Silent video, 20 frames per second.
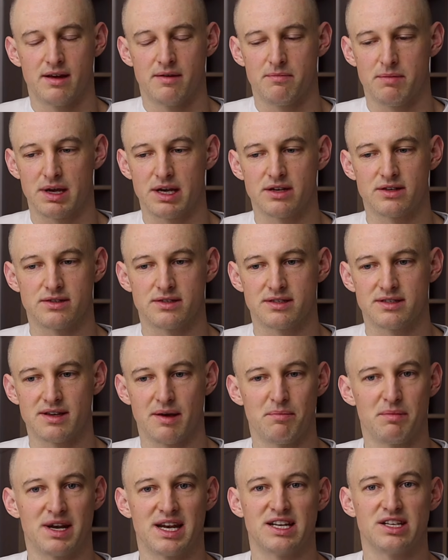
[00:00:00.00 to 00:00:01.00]
because
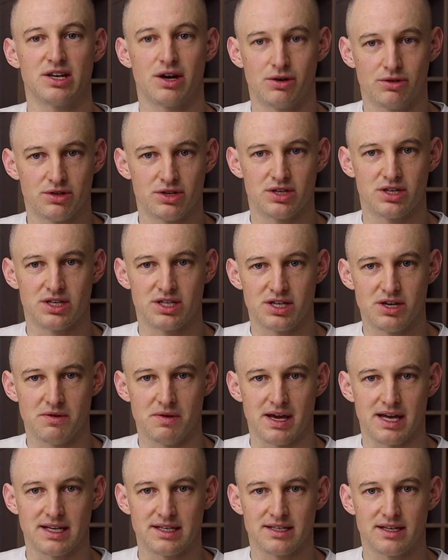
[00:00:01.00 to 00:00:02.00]
somebody told you to do
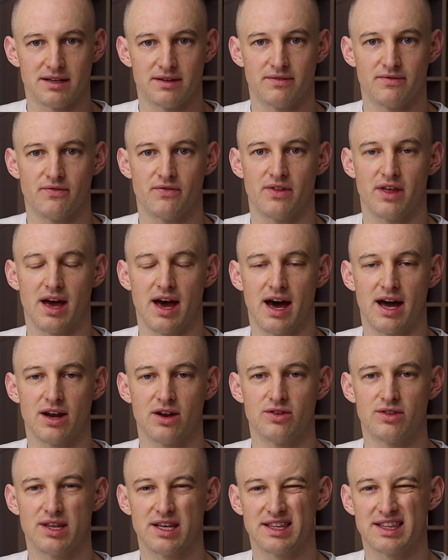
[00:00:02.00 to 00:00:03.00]
it, I
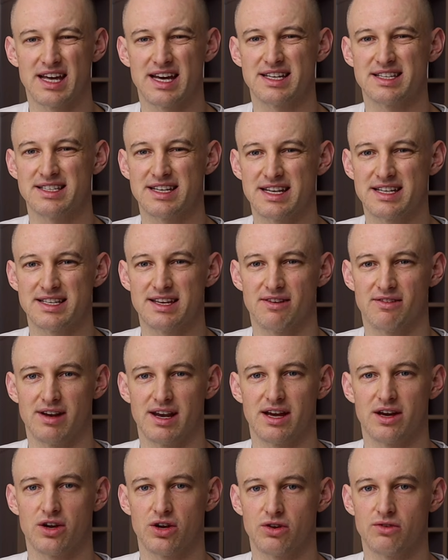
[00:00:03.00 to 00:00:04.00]
don't think that's necessarily
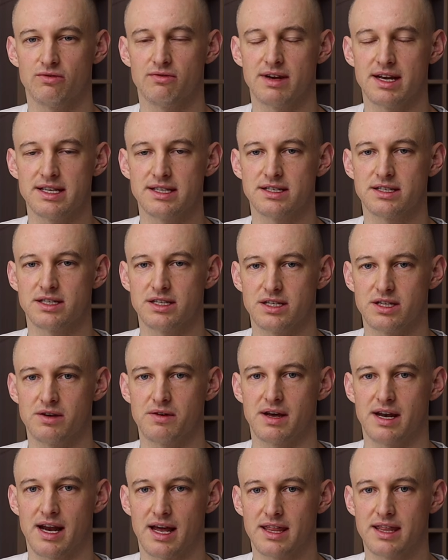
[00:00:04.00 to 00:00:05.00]
a good reason to do
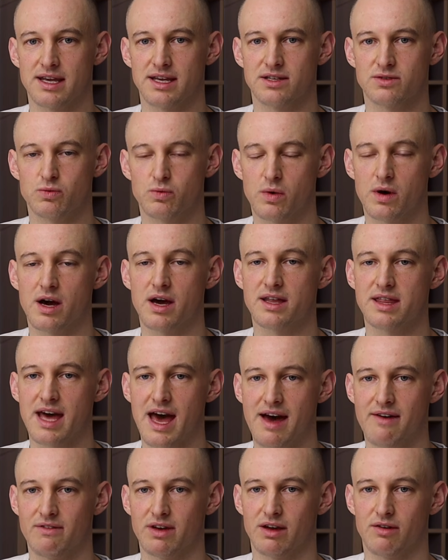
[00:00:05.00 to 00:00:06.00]
it. I think it's worth
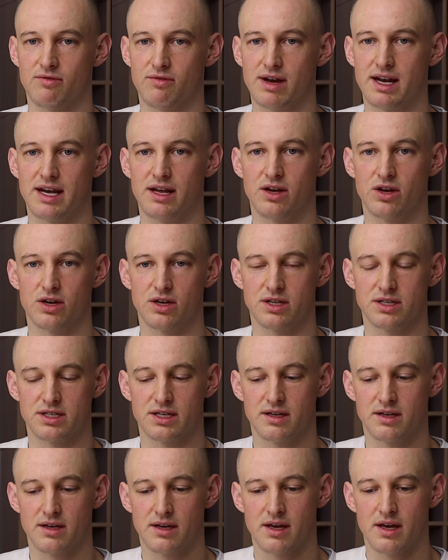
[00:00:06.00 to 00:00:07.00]
having a really good
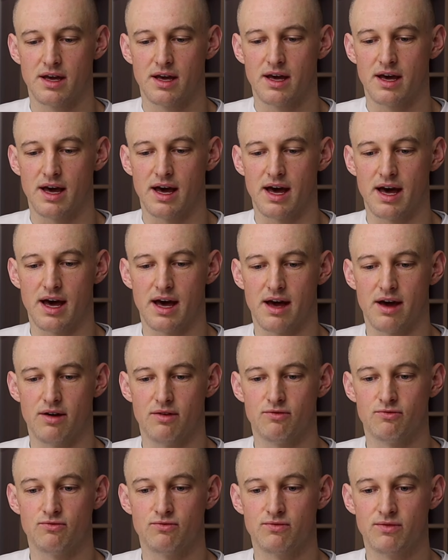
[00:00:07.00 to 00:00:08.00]

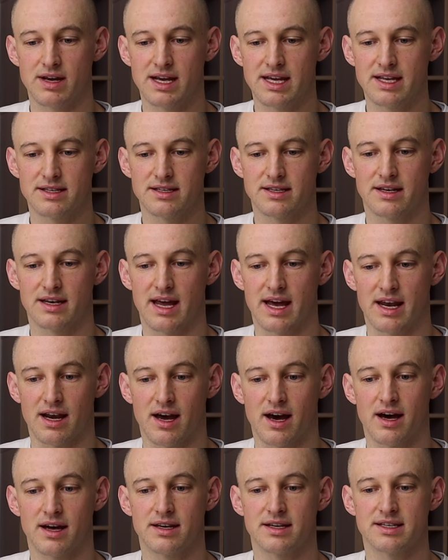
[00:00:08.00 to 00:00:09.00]
reason and
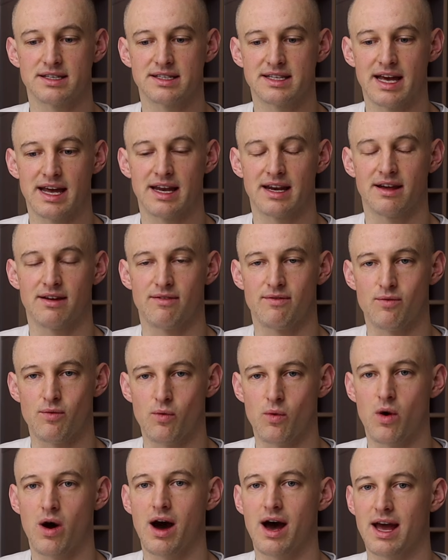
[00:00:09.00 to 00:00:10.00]
understanding of
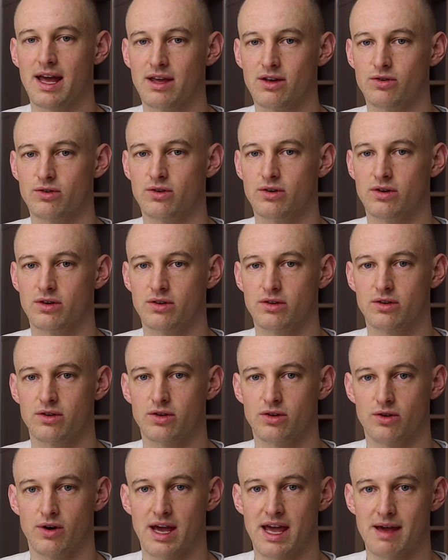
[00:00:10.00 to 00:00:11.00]
why you're
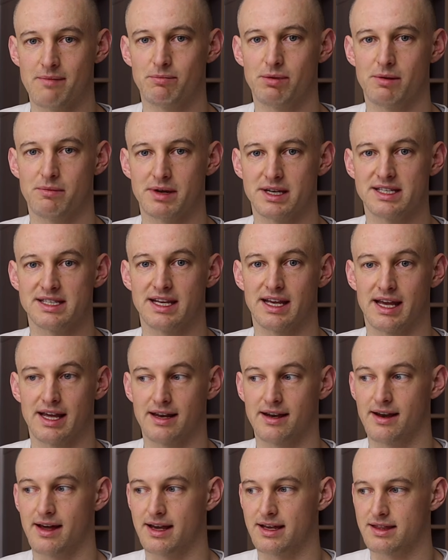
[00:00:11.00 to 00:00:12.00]
implementing it
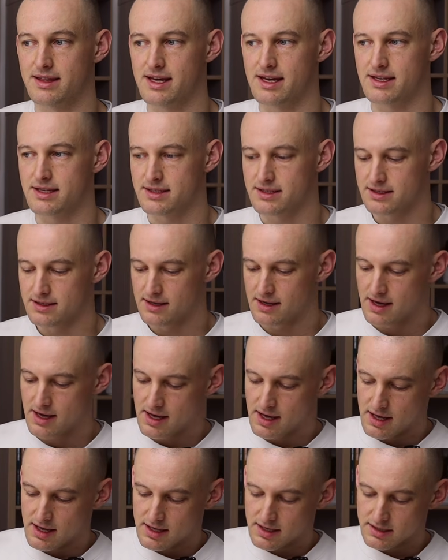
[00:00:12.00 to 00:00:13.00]
like this.
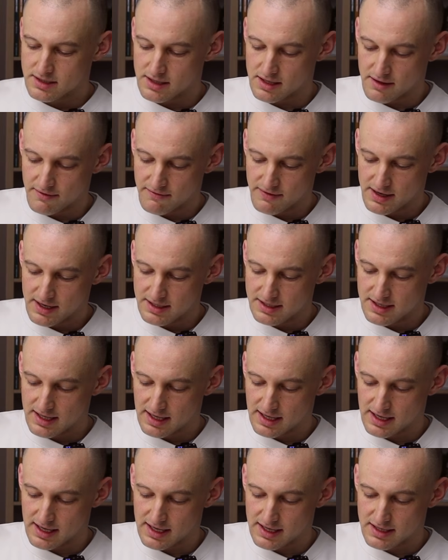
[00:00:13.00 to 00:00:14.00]
So the first
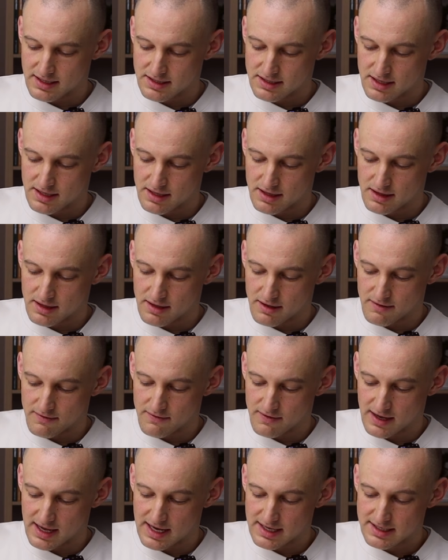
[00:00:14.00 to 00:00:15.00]
thing is the
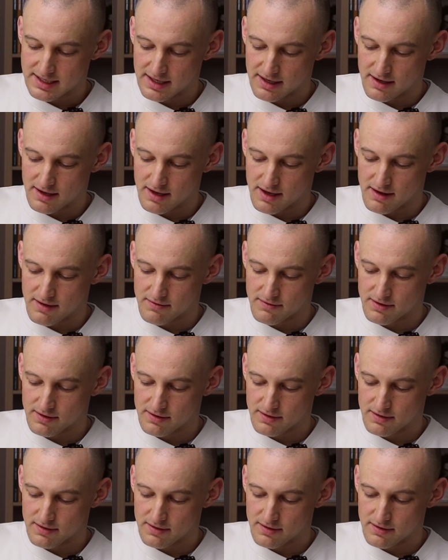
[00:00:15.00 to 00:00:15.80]
forgetting curve.